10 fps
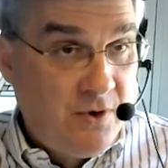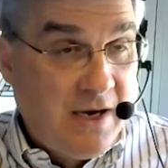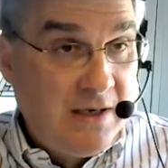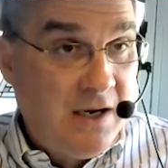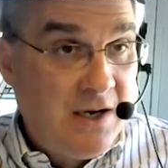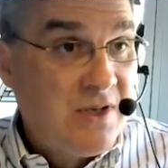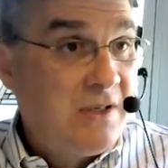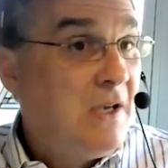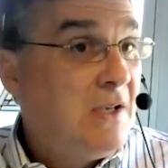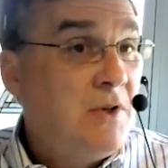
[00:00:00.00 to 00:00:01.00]
diagnostic
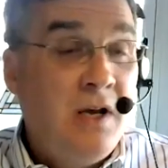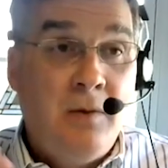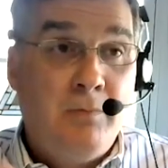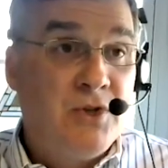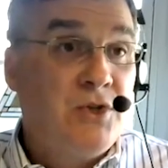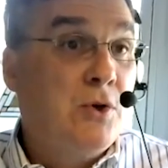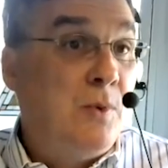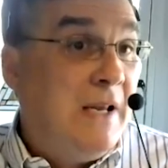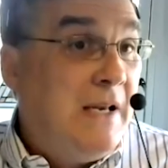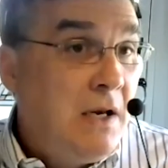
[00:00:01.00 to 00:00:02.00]
test. But
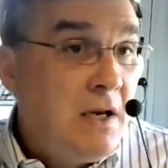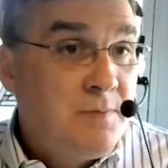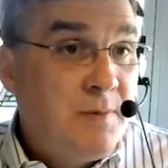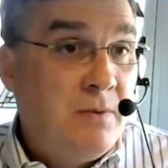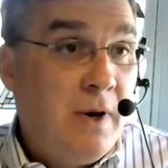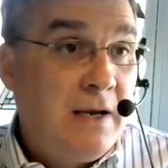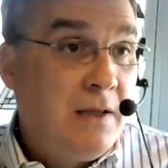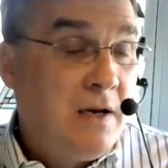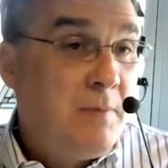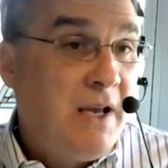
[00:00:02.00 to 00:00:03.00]
screening has been
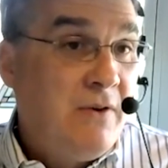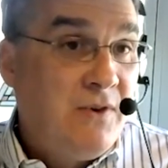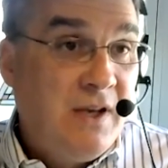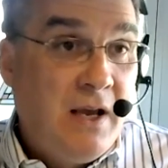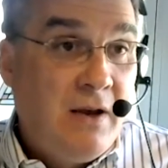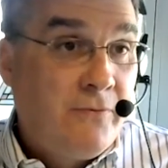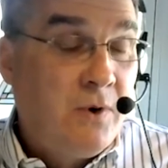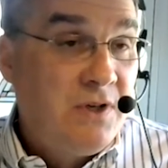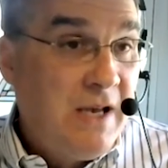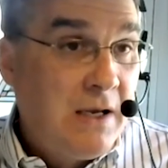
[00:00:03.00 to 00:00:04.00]
regulated by FDA
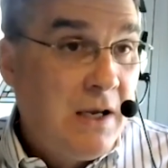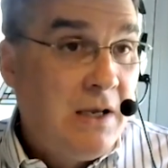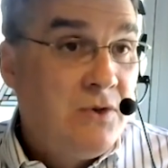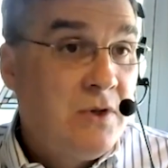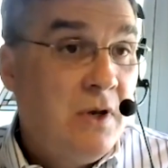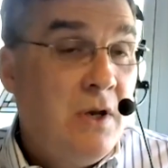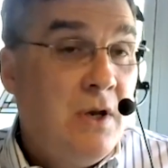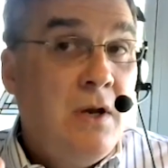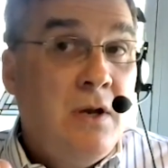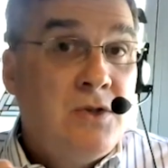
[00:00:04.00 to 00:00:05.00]
for decades.
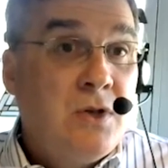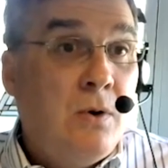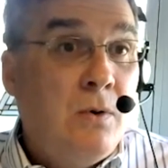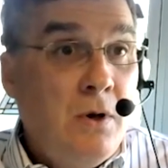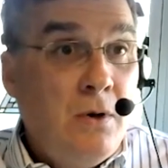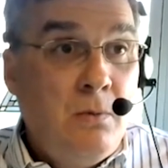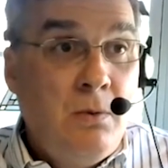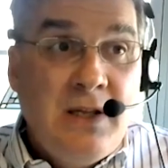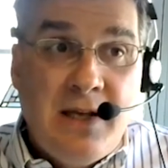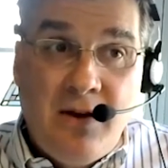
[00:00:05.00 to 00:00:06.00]
So
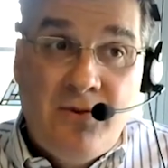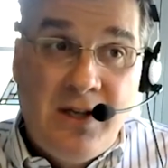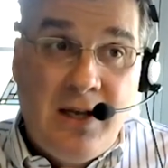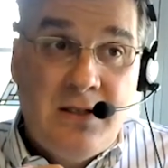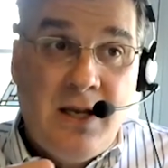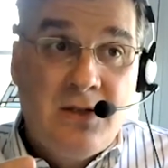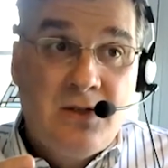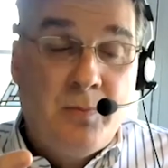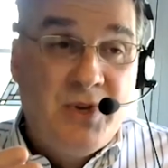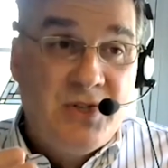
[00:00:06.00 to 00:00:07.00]
really, FDA takes
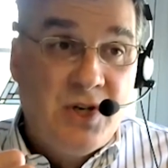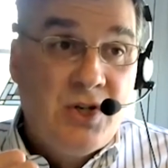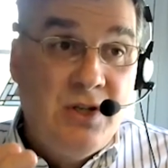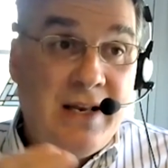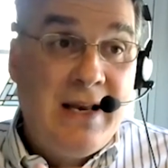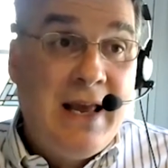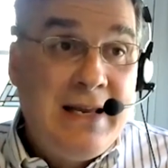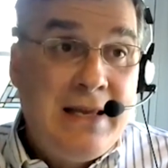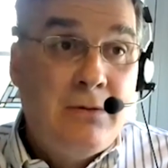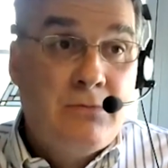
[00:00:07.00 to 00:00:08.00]
the position that
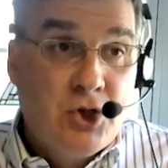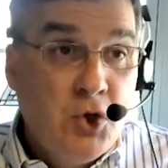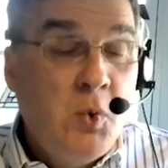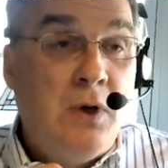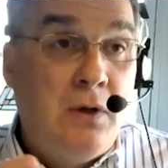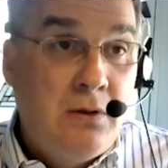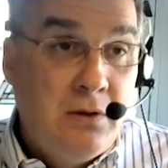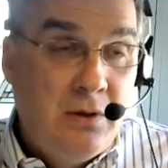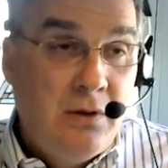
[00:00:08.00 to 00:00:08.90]
any tool,